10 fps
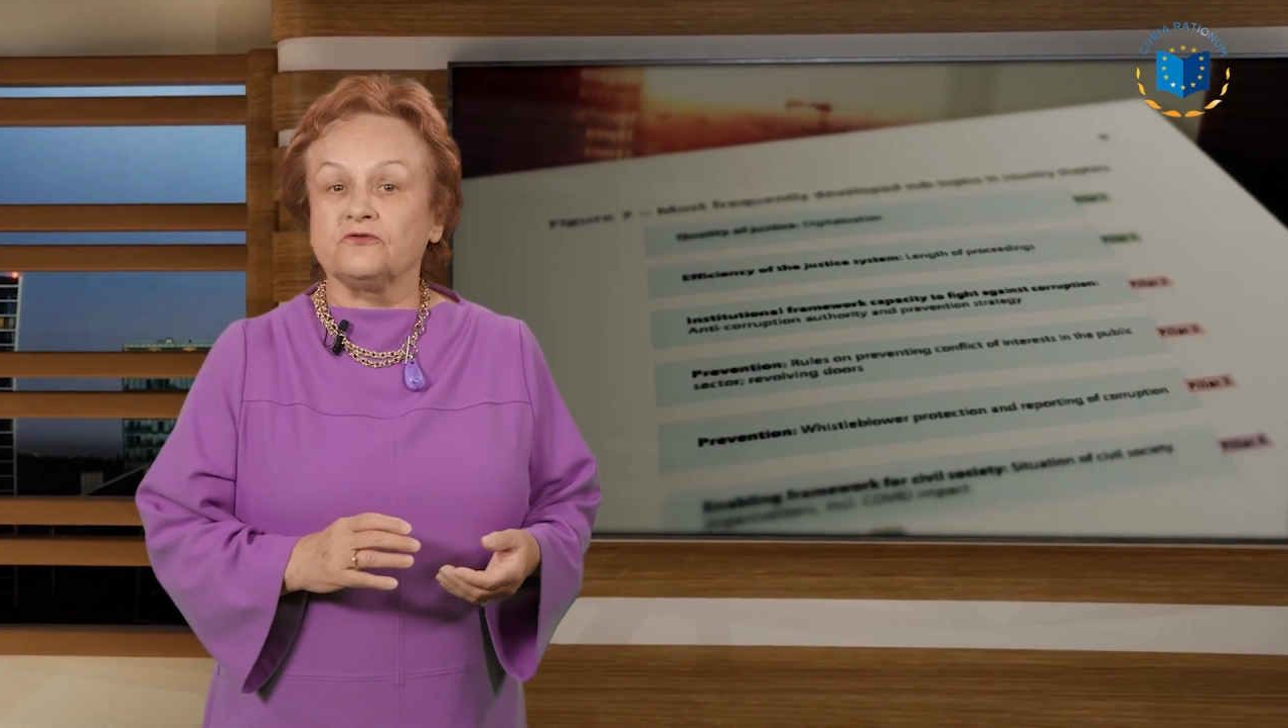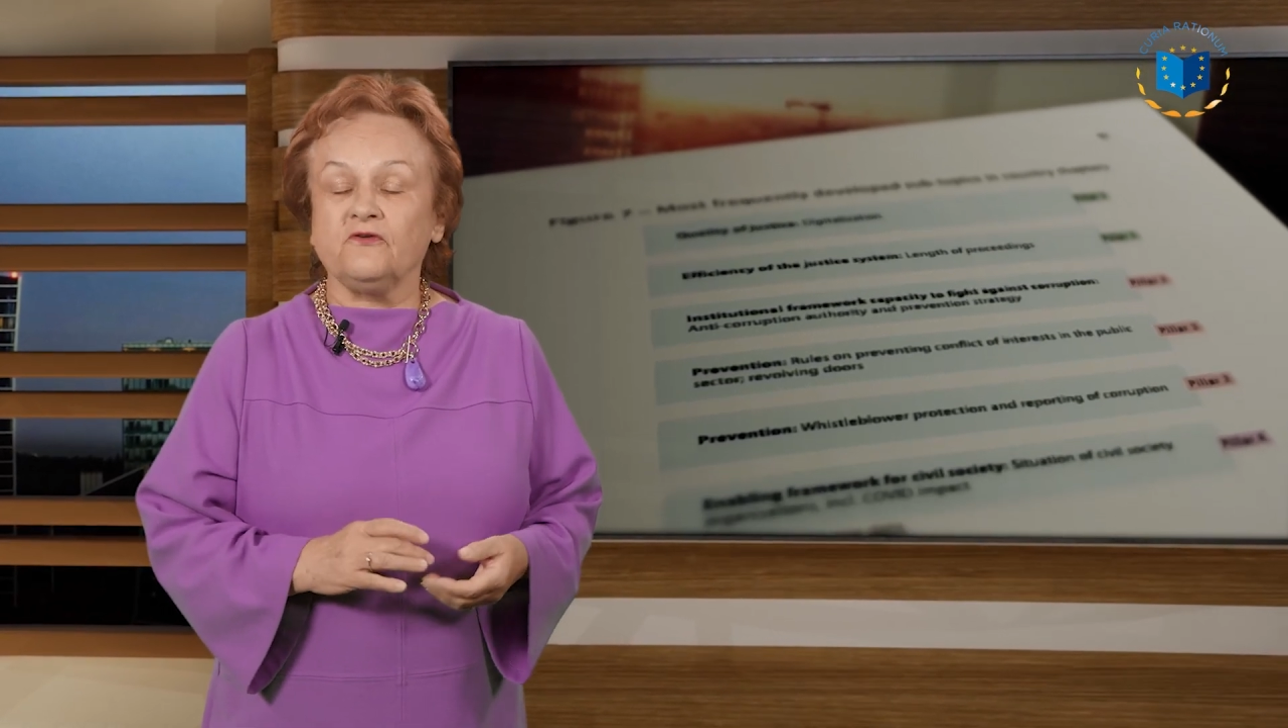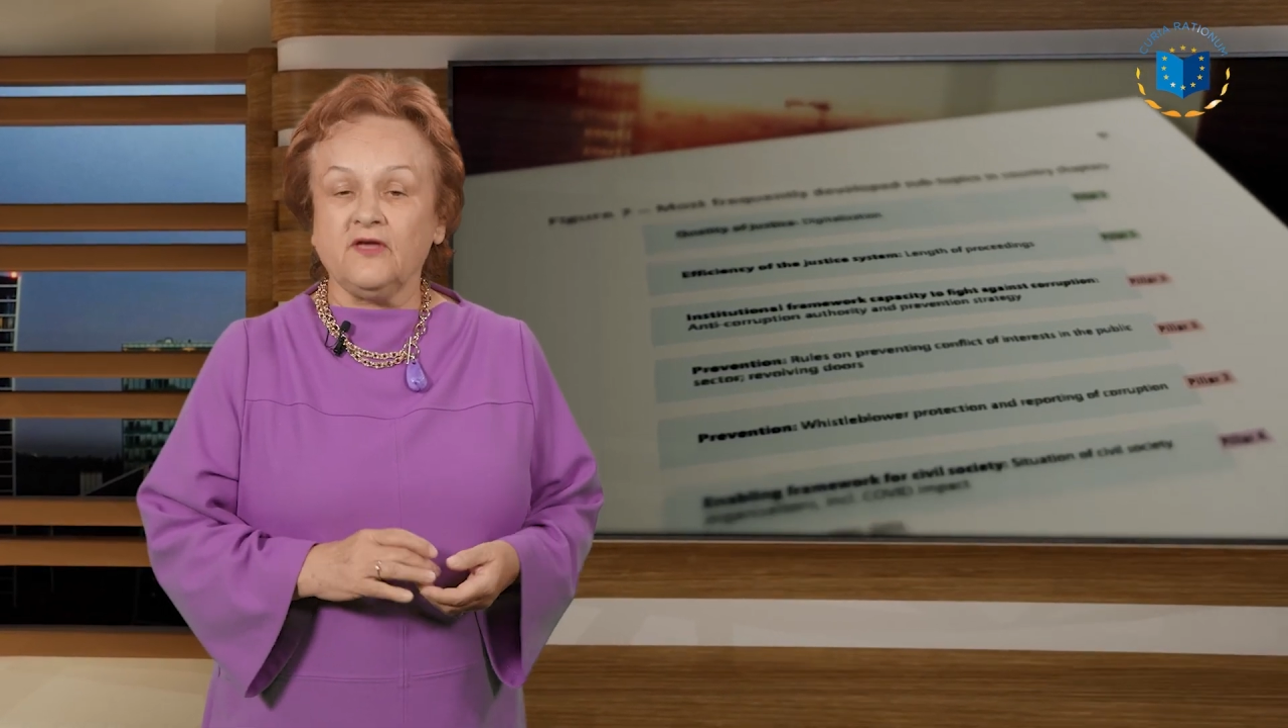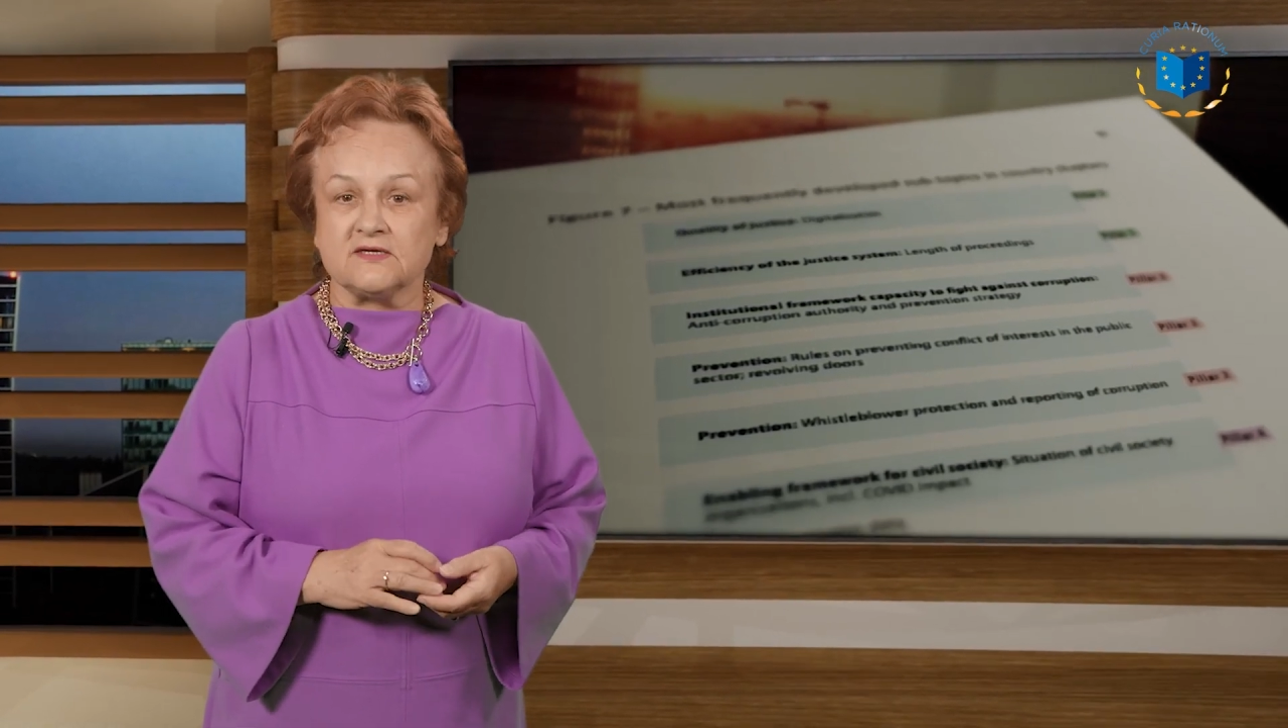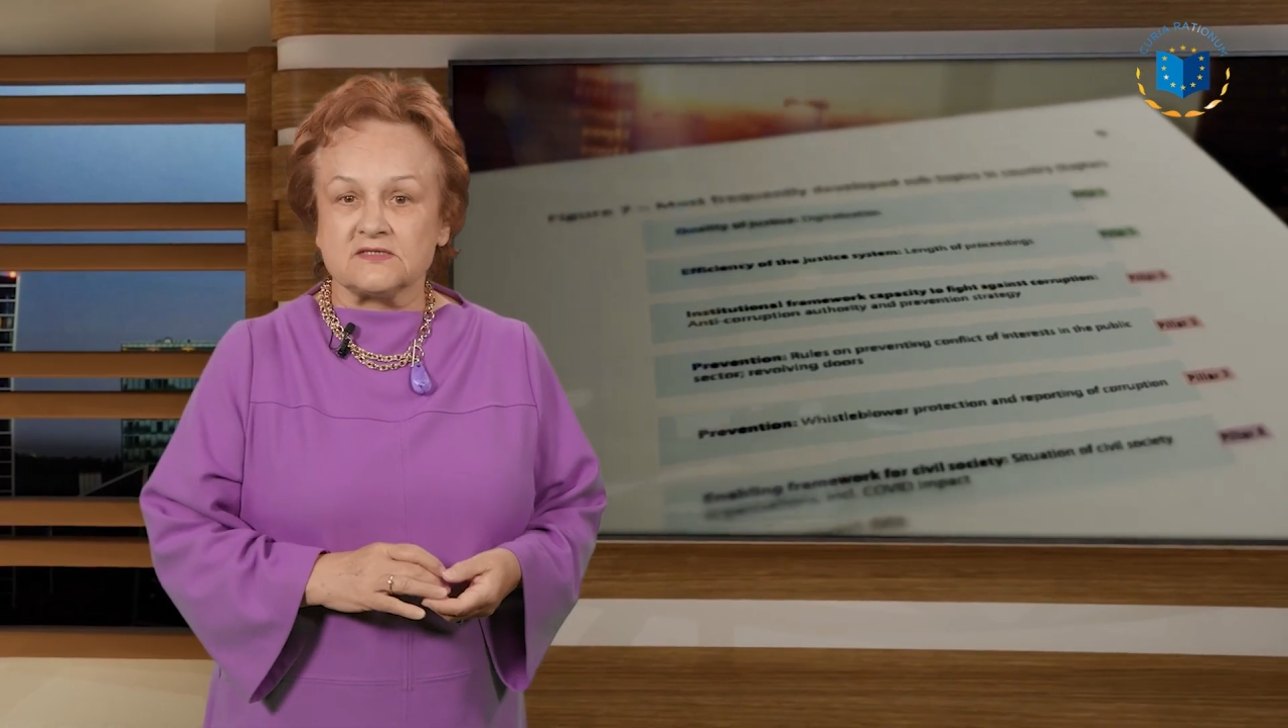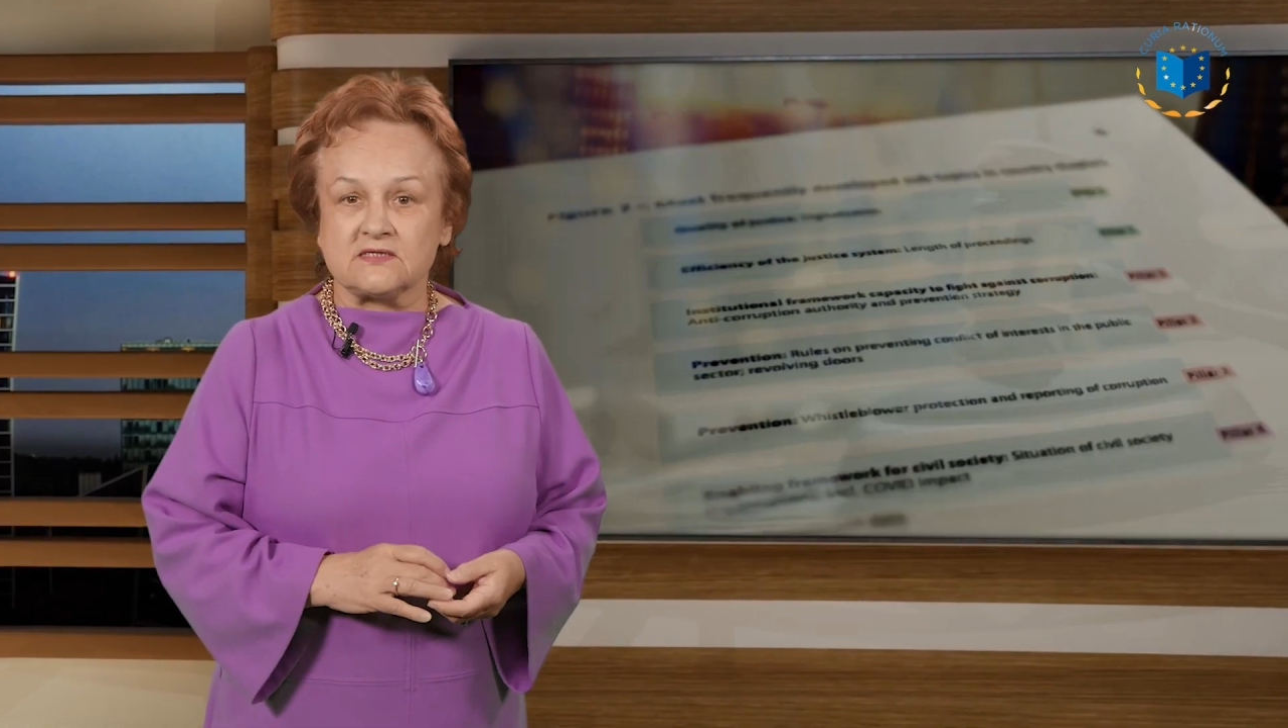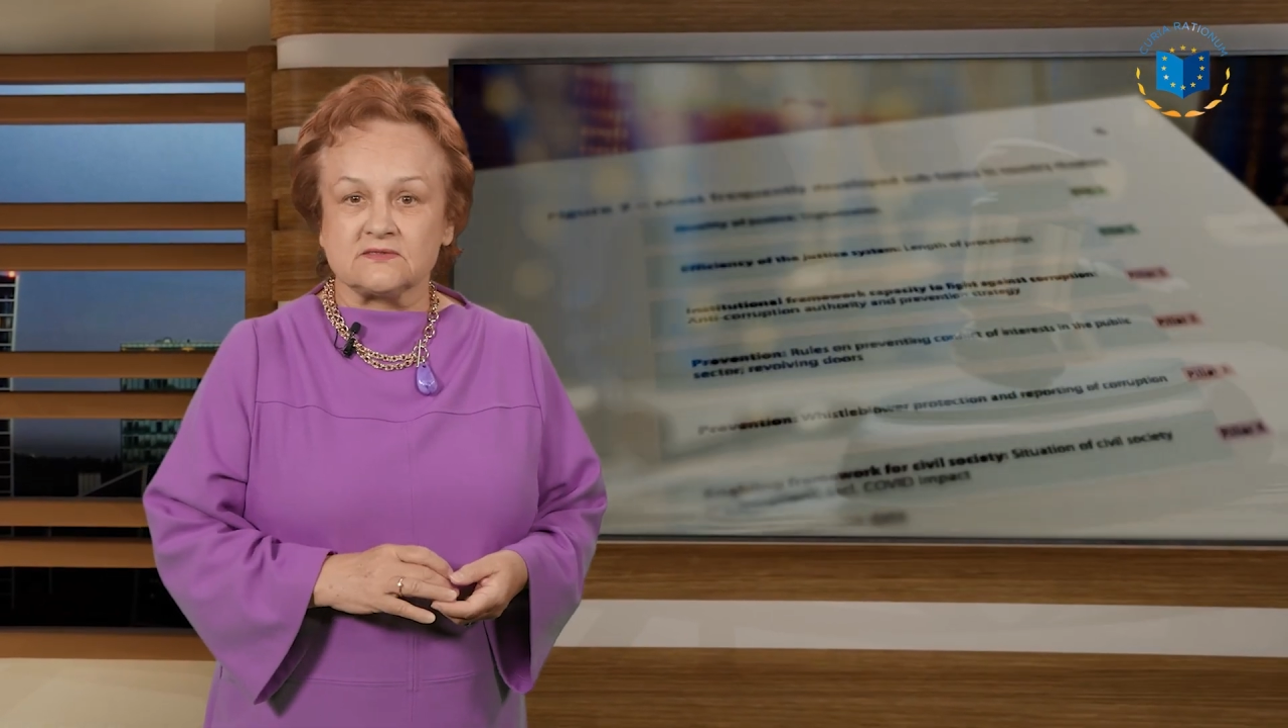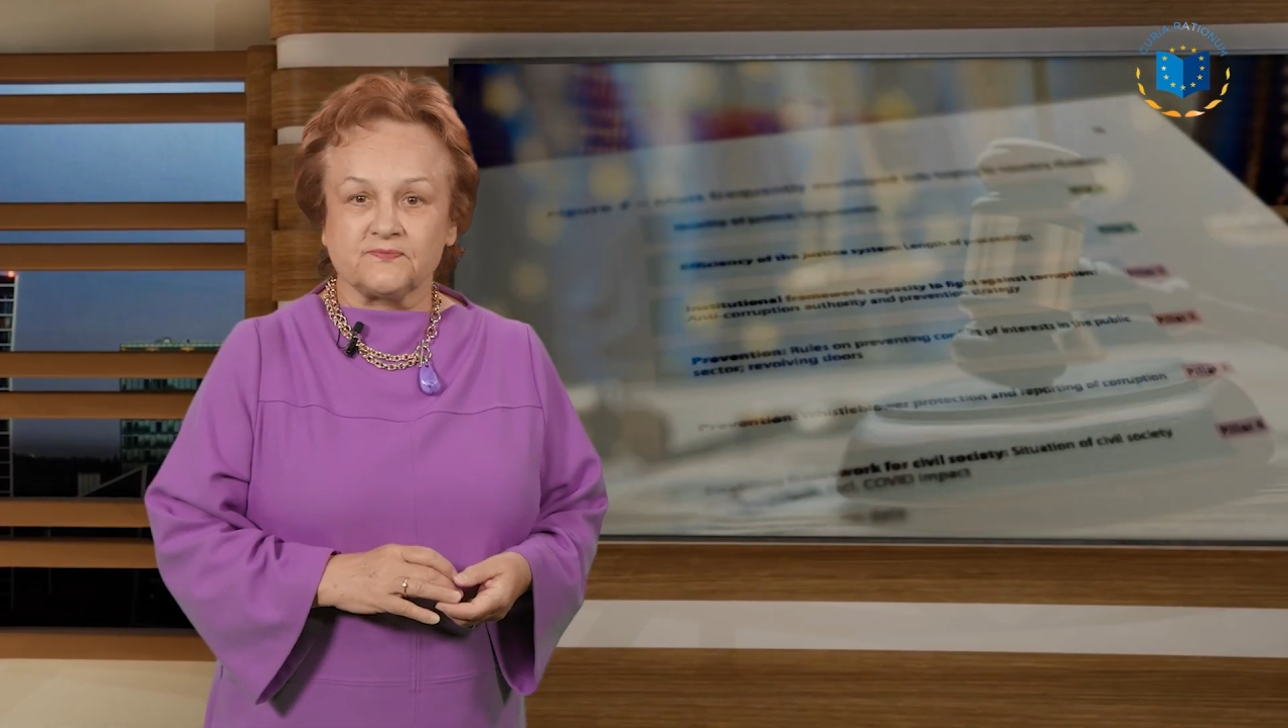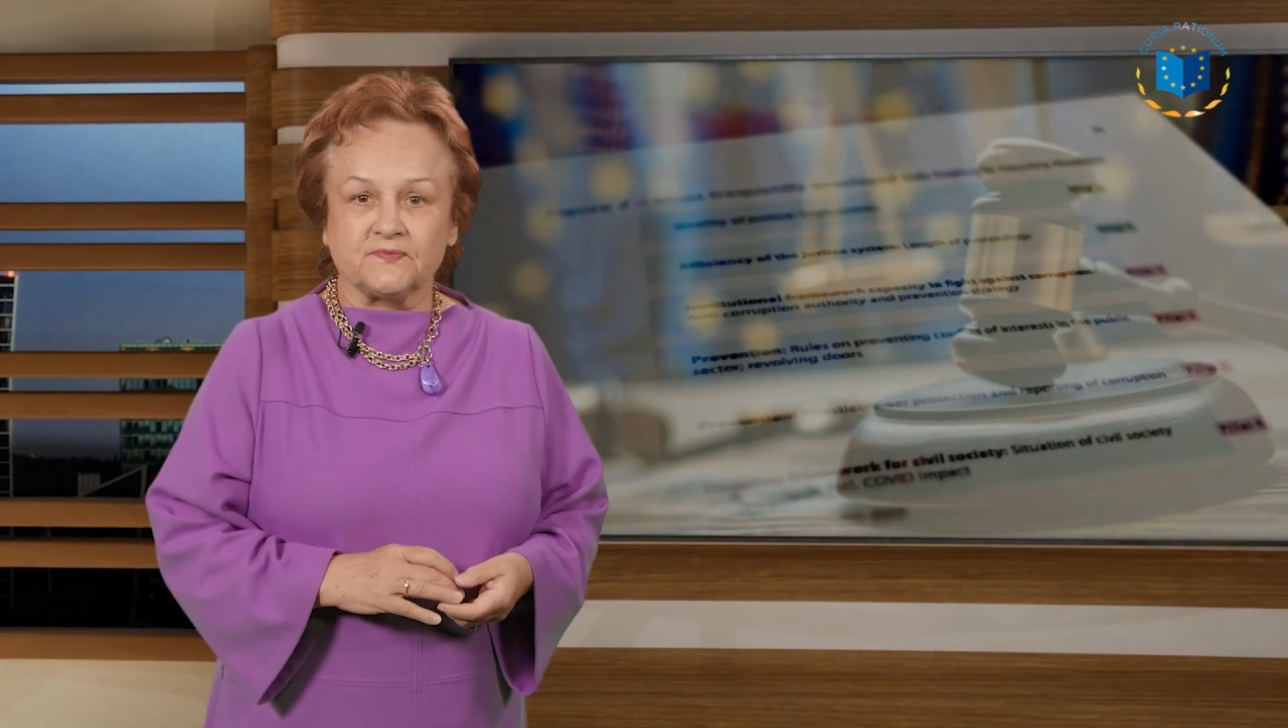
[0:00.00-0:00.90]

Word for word: faith.